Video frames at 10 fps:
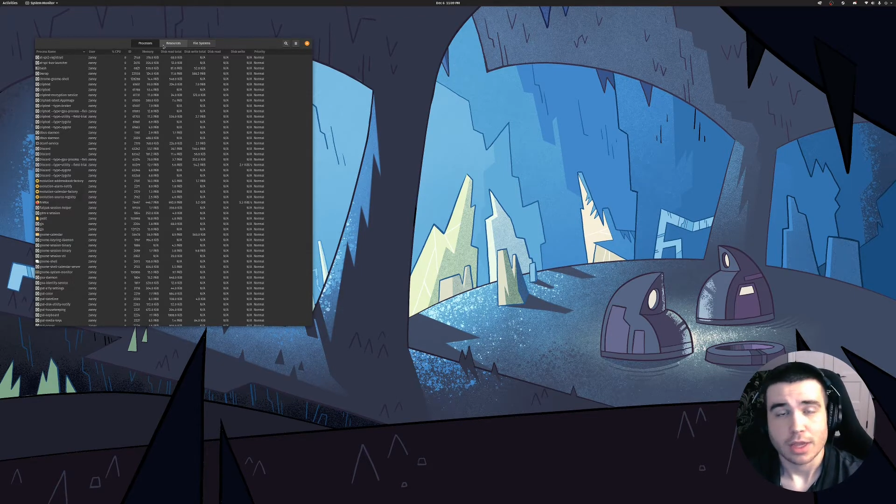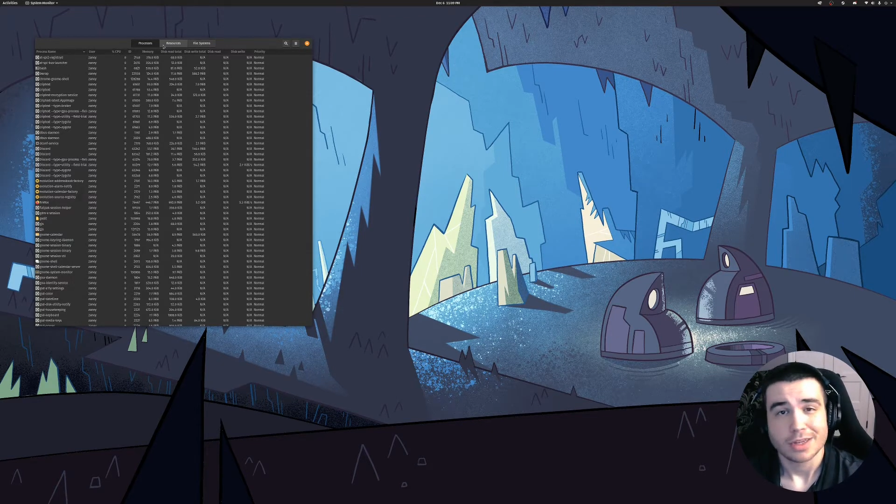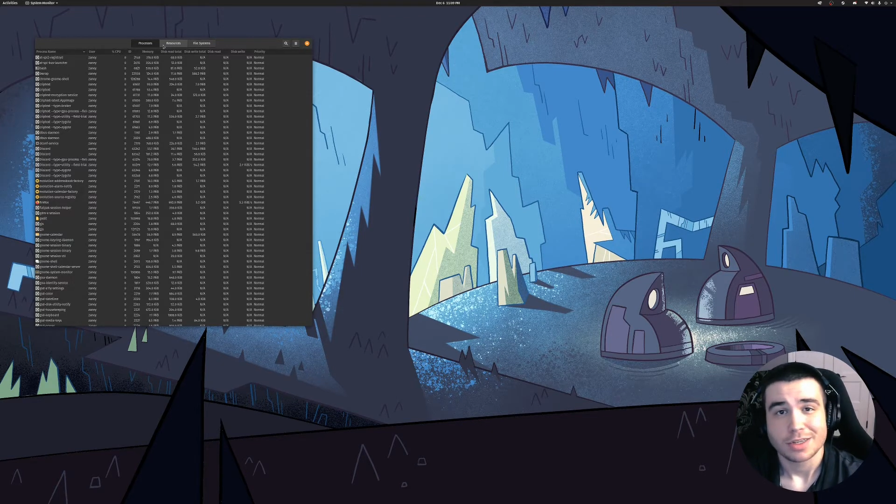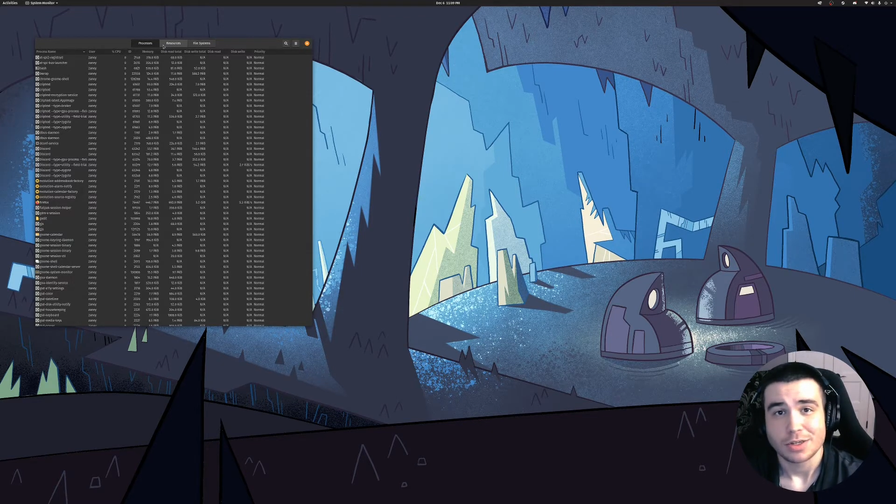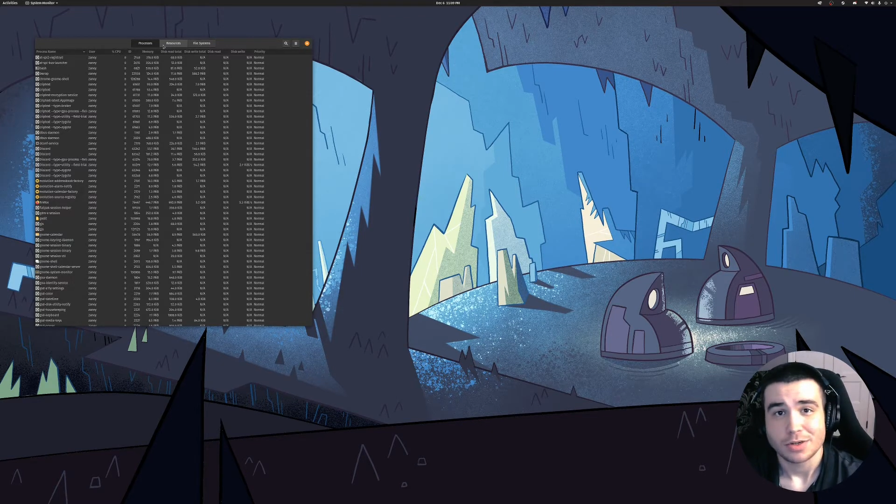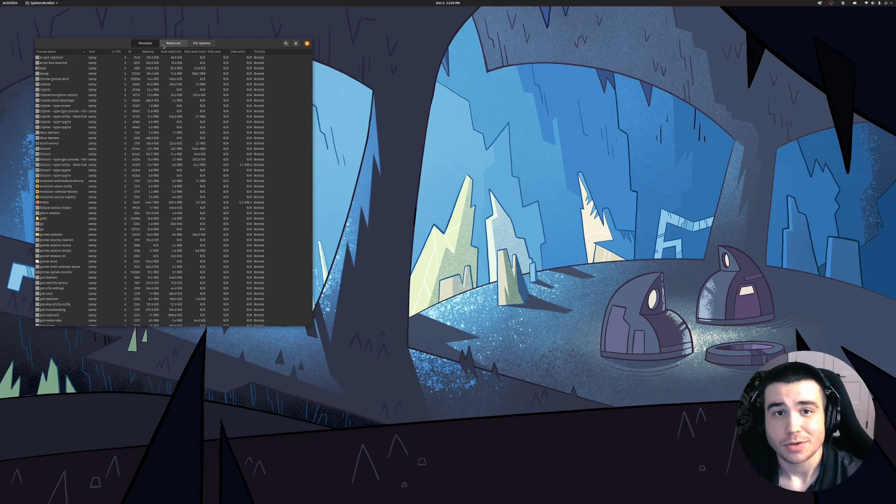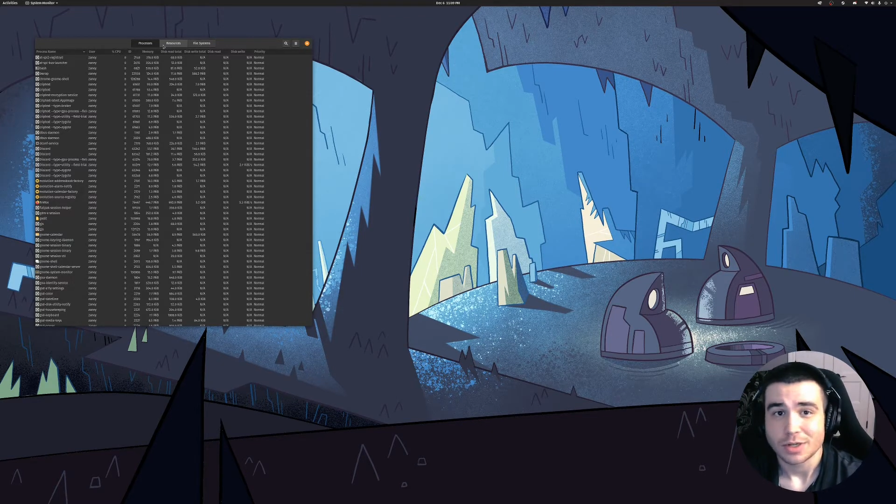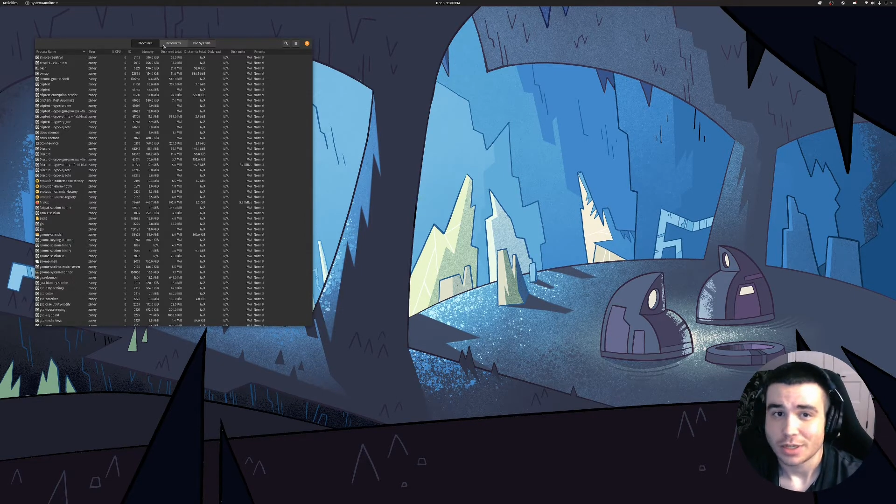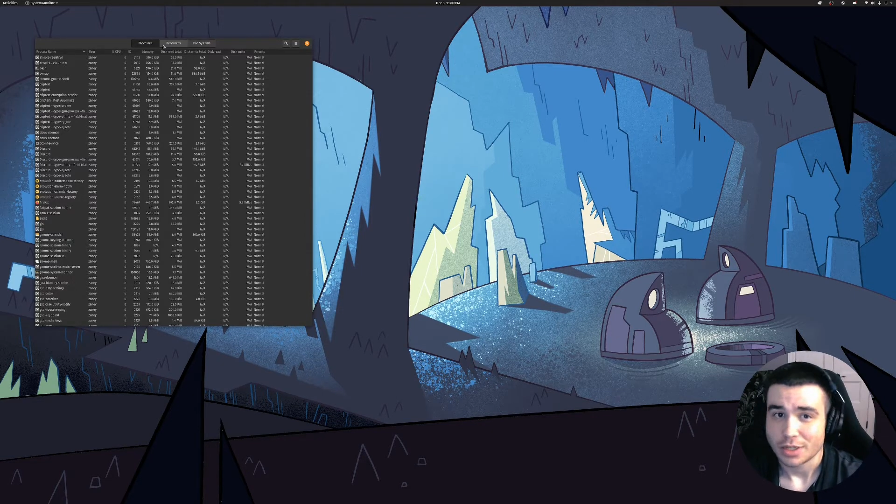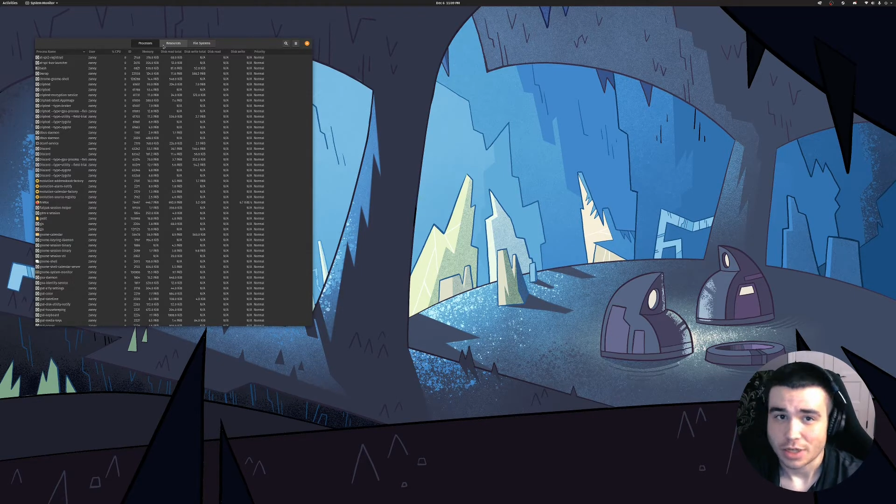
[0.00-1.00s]
to
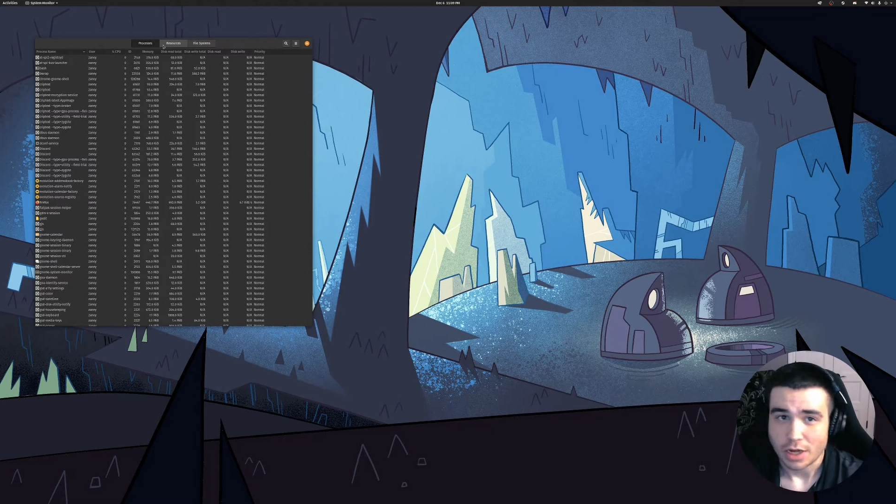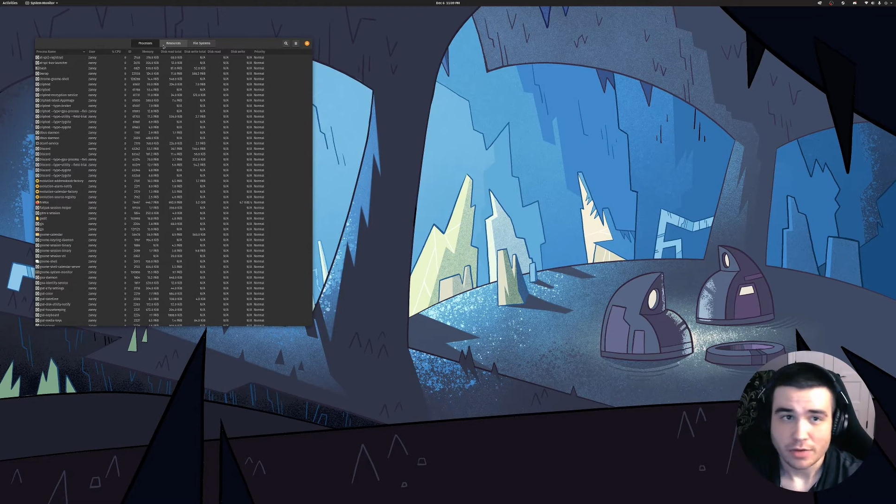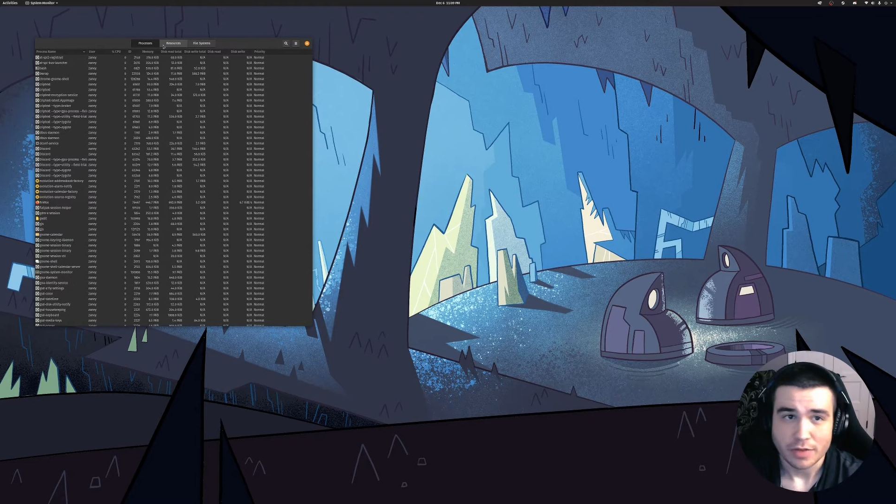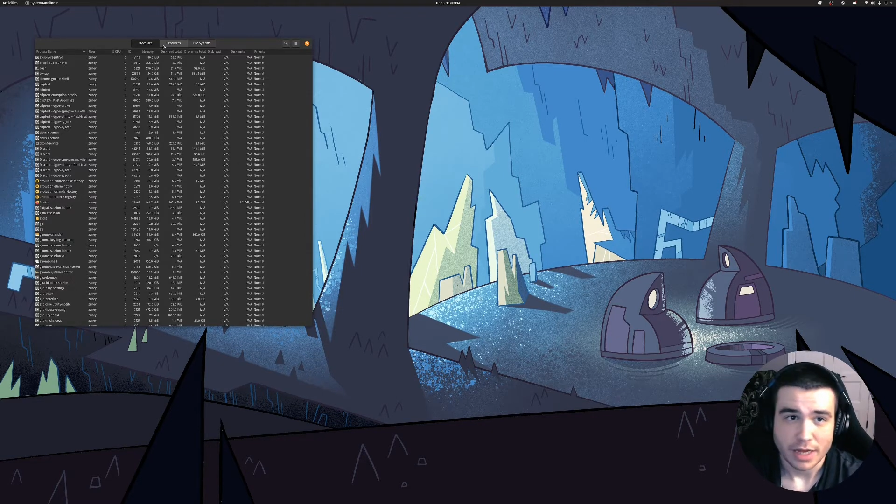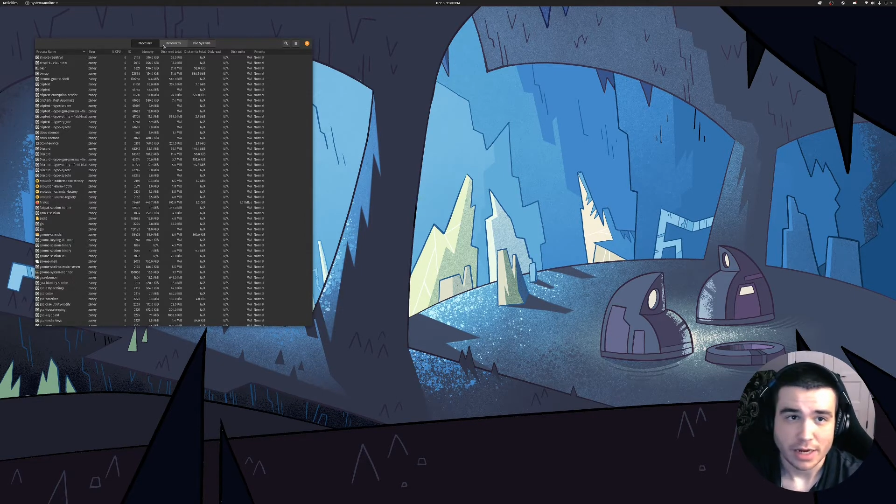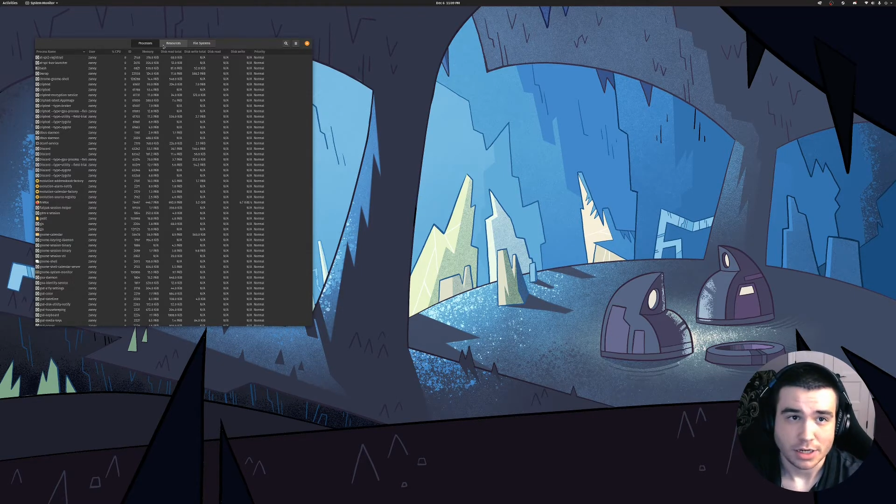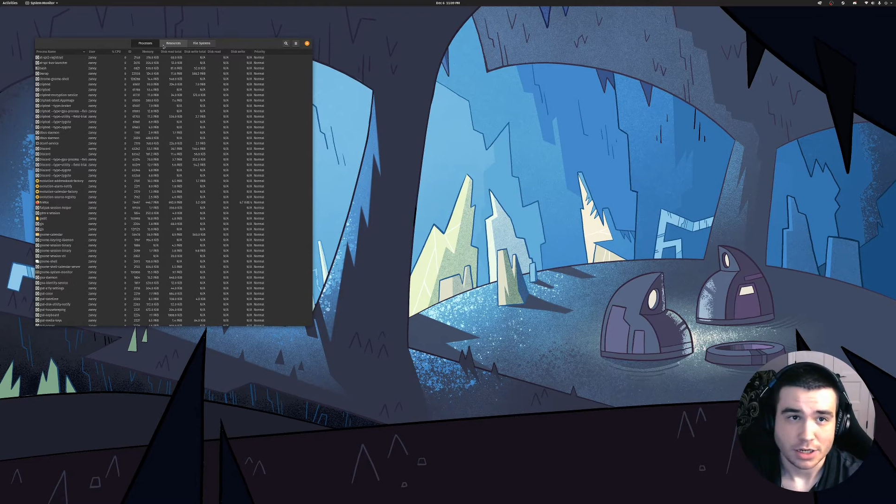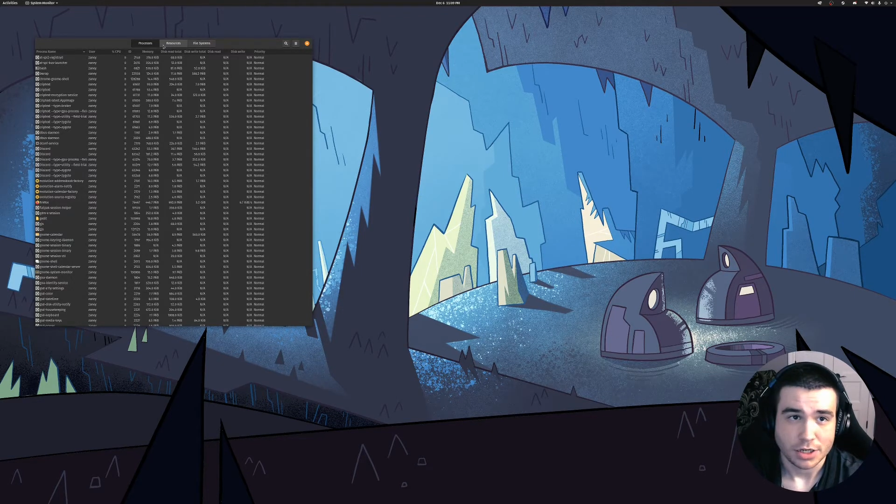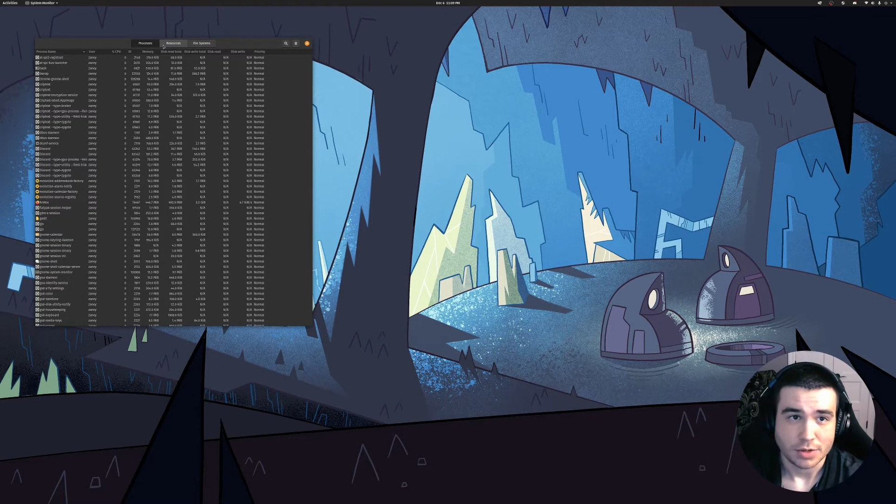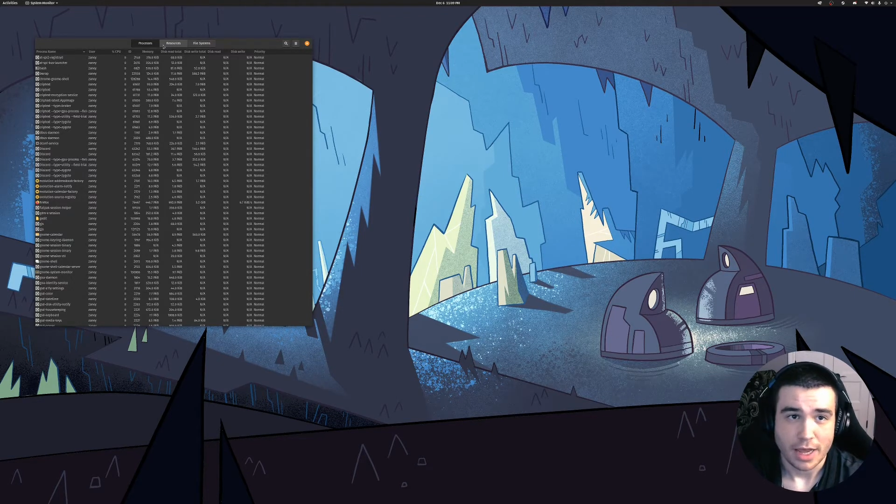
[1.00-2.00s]
solve that
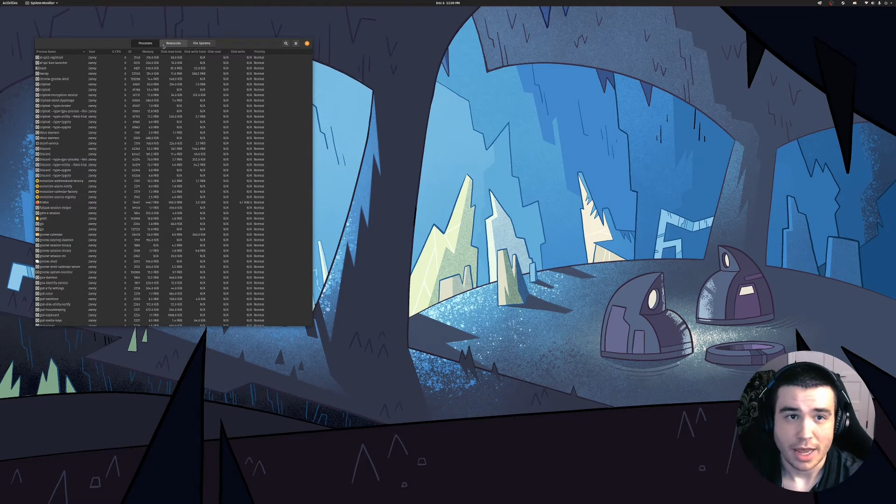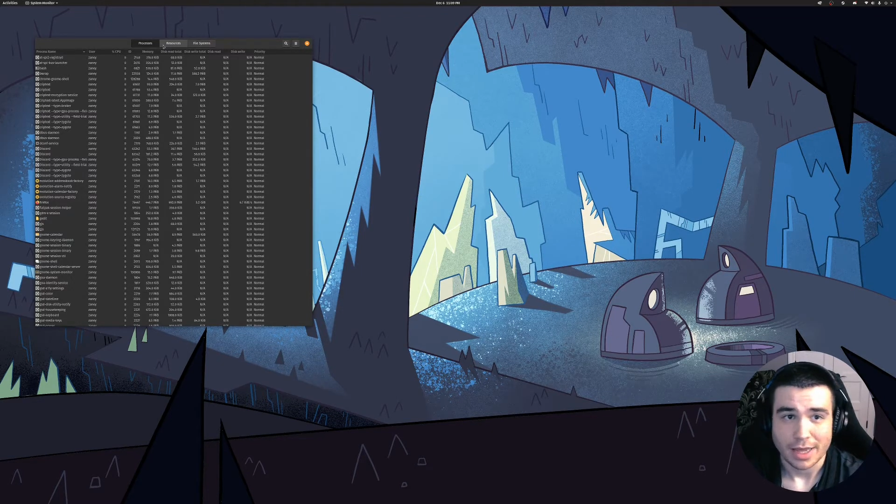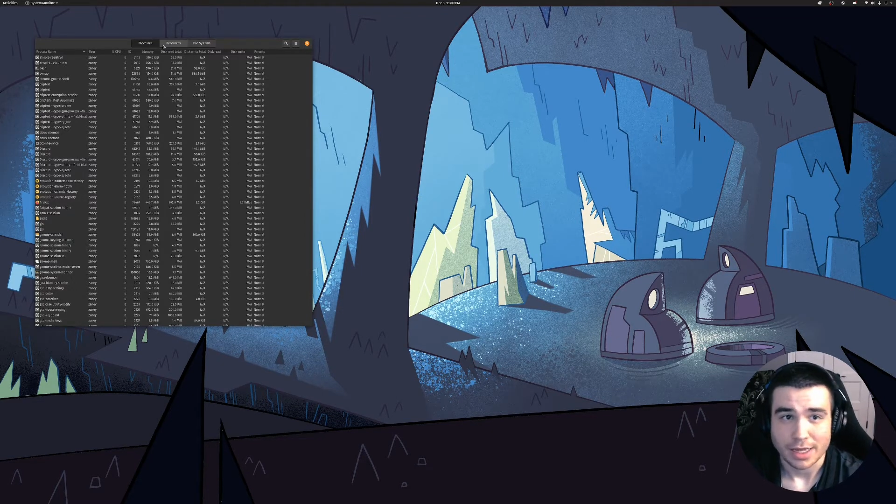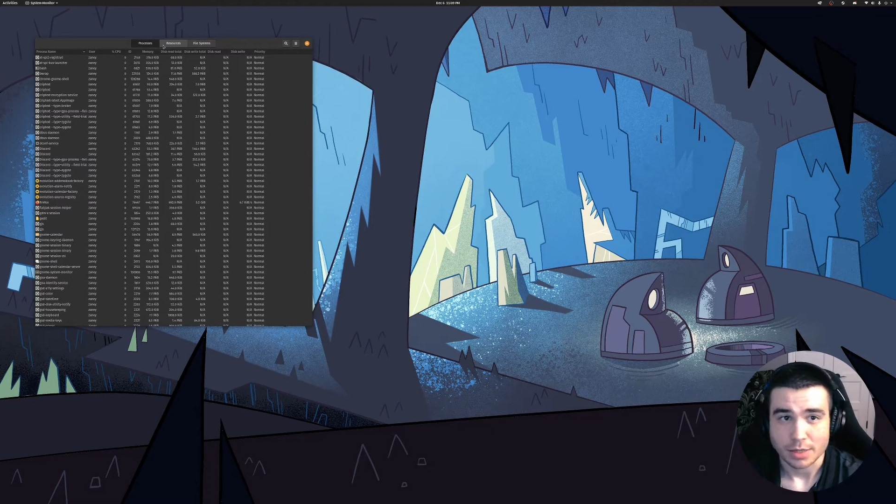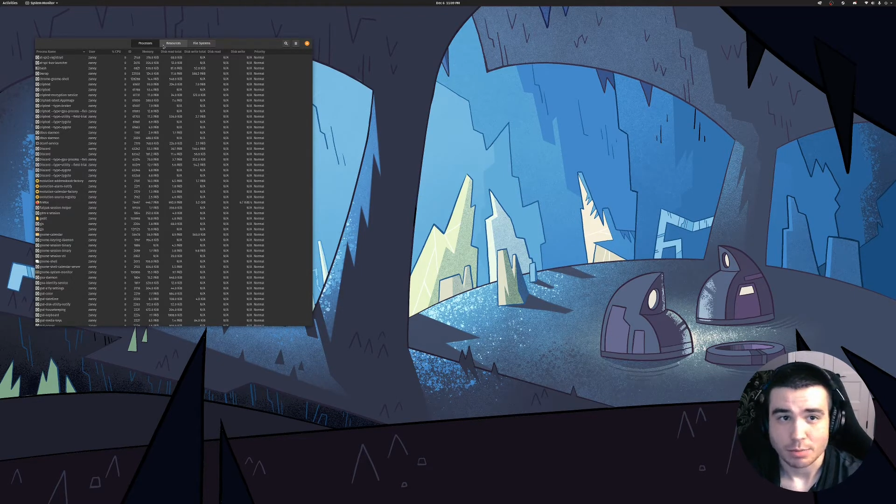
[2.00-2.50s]
issue and